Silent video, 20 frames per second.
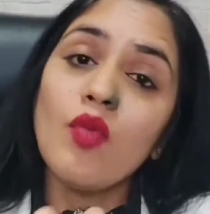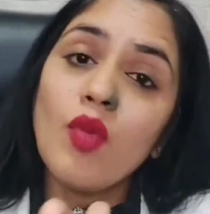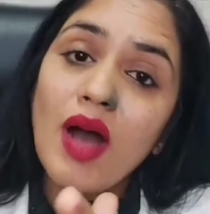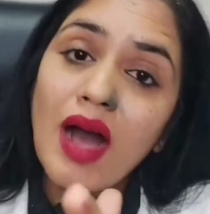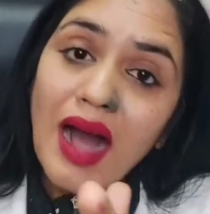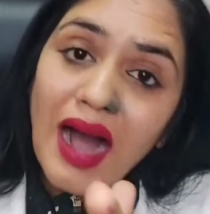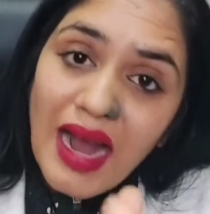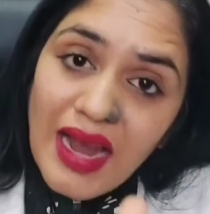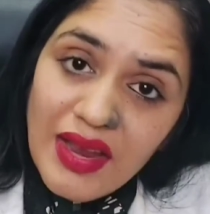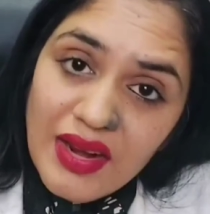have
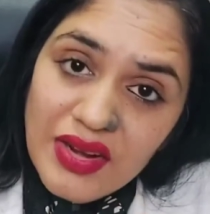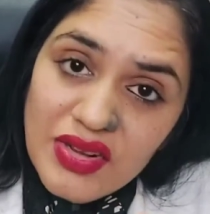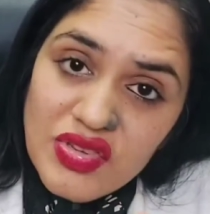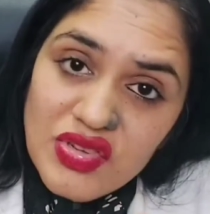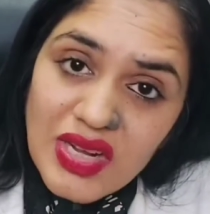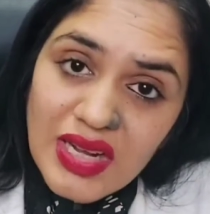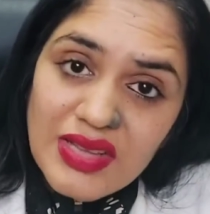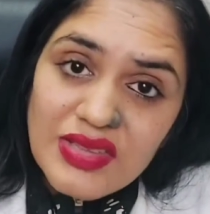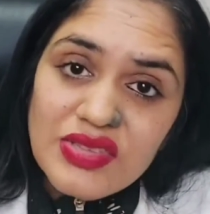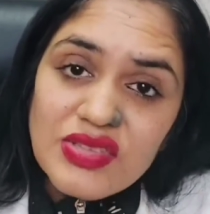higher
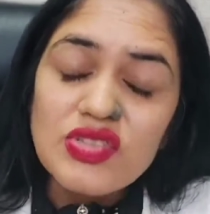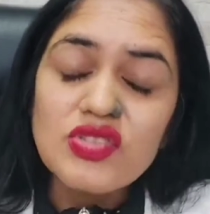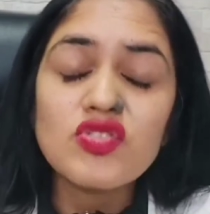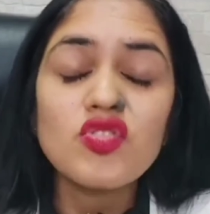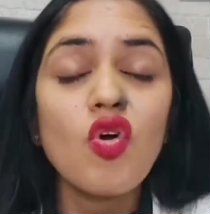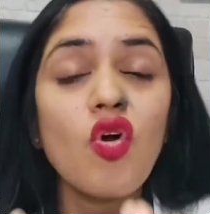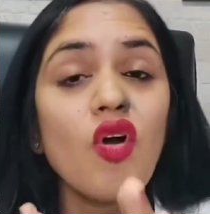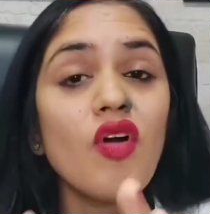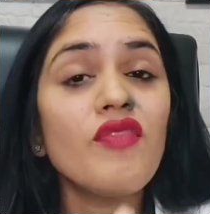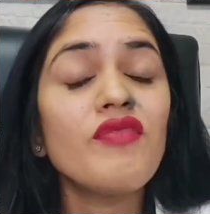
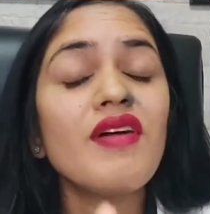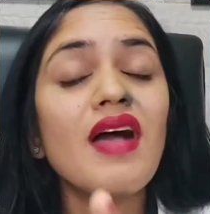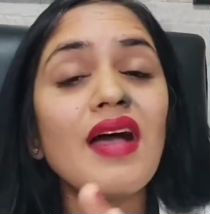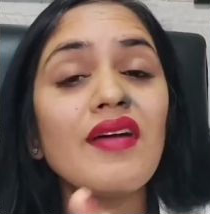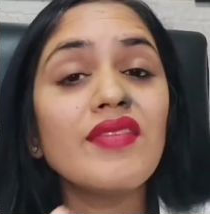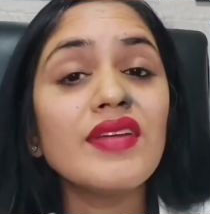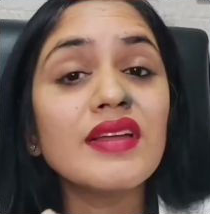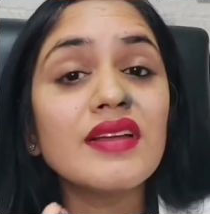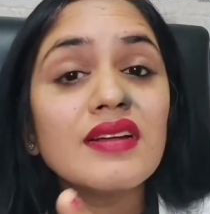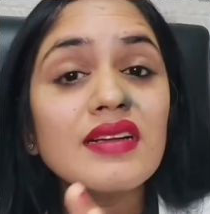chances of
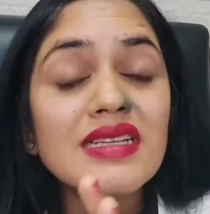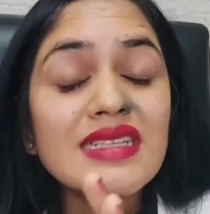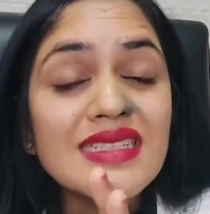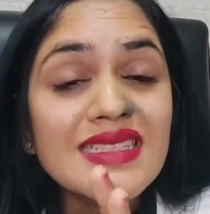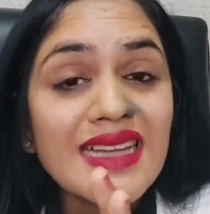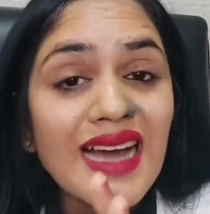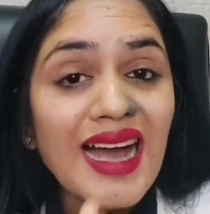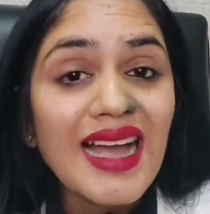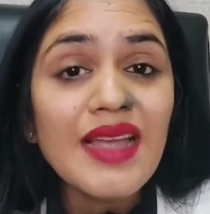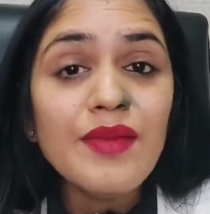having a
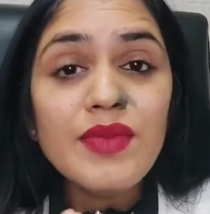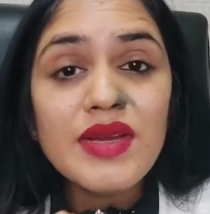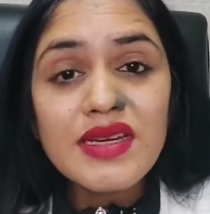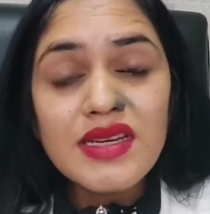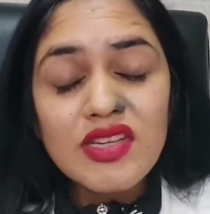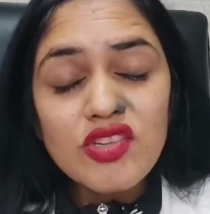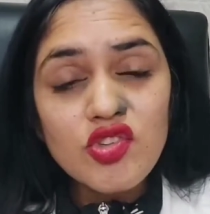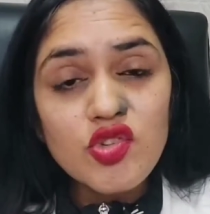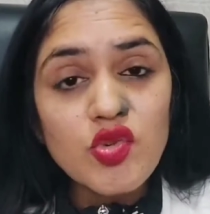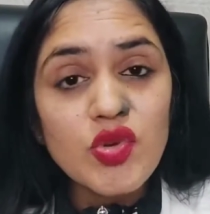
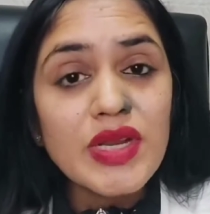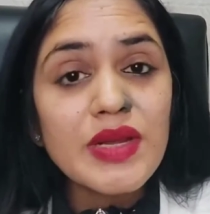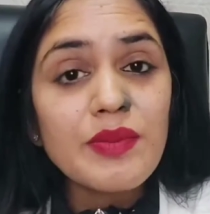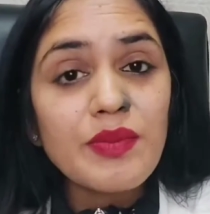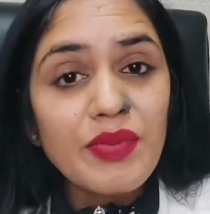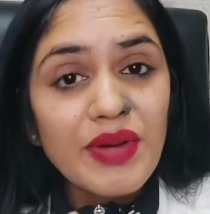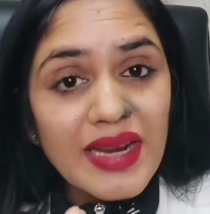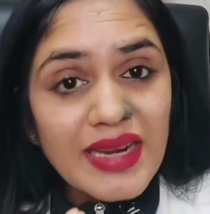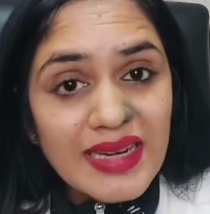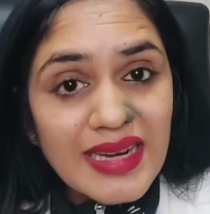diabetes
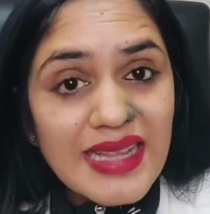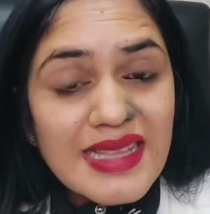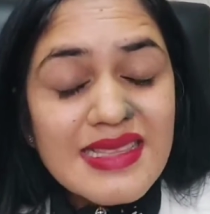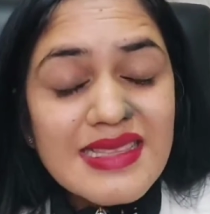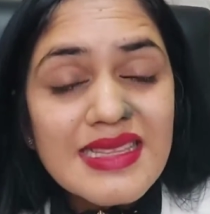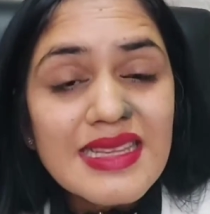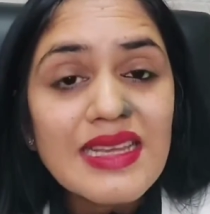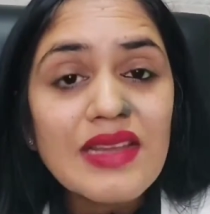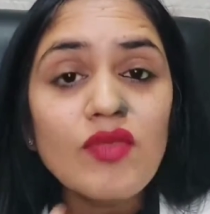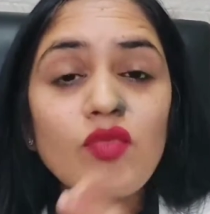during
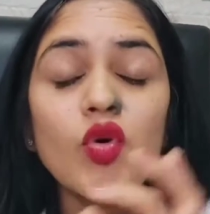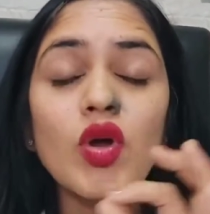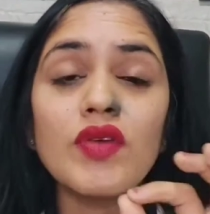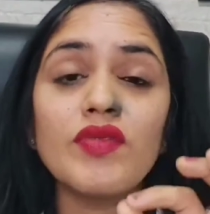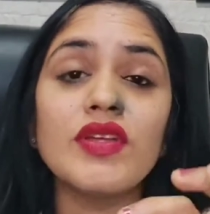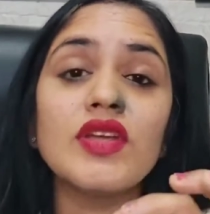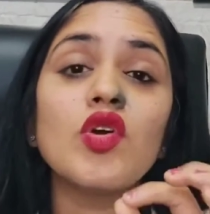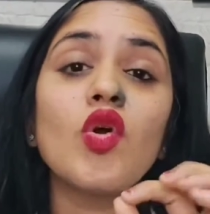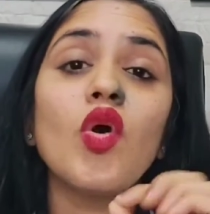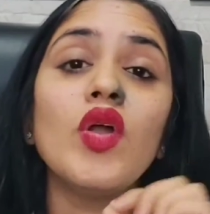pregnancy,
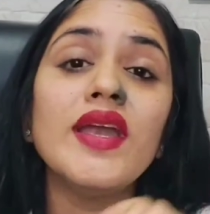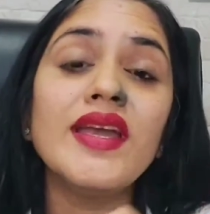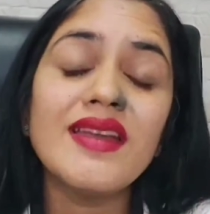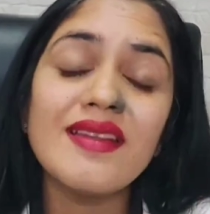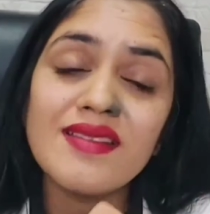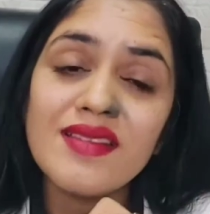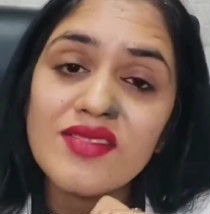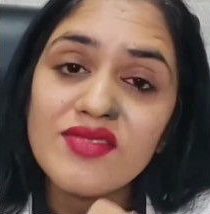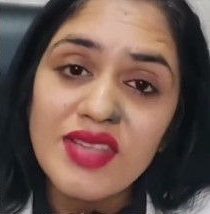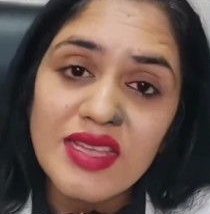what we call
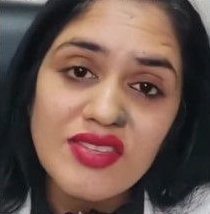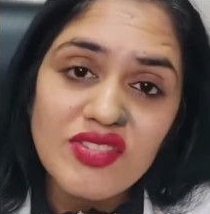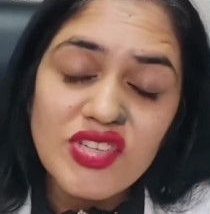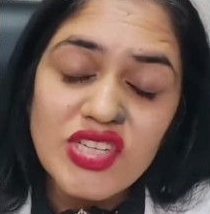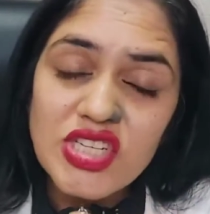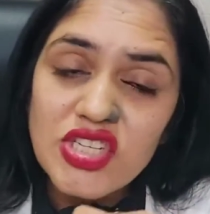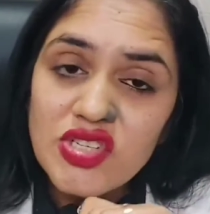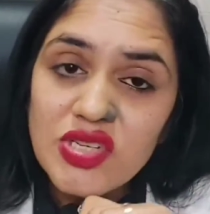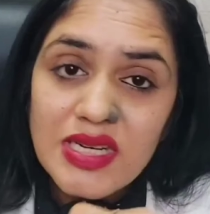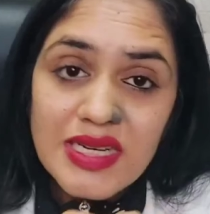it as a
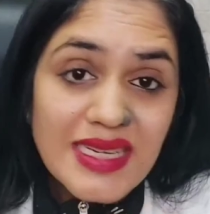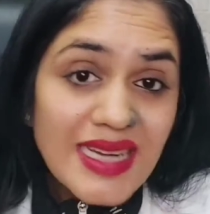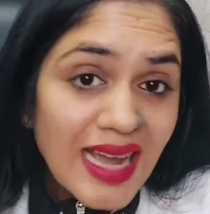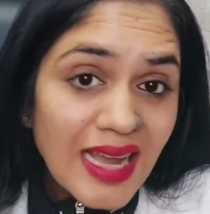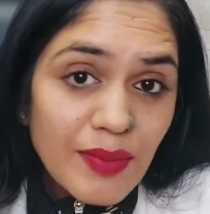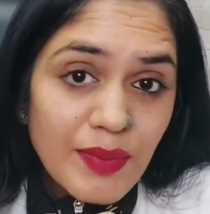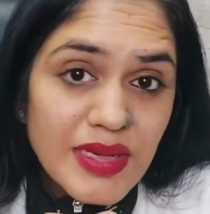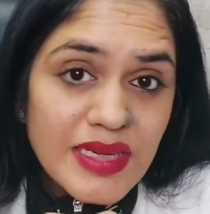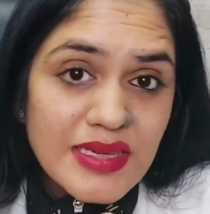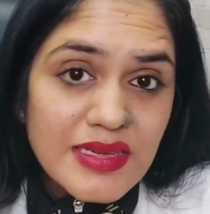gestational
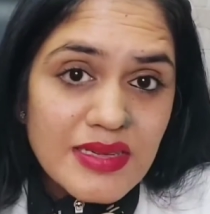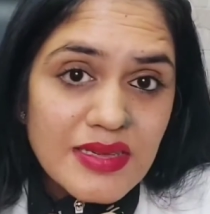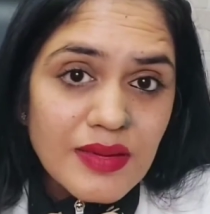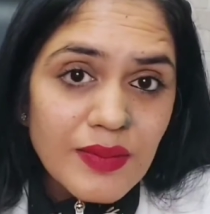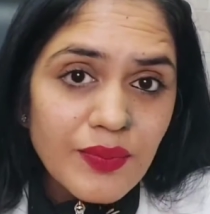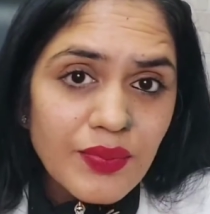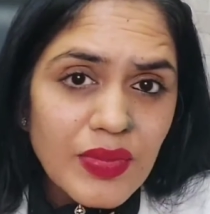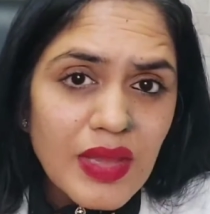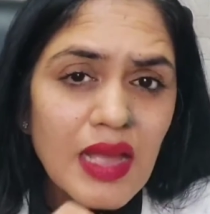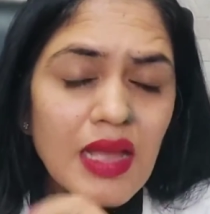diabetes.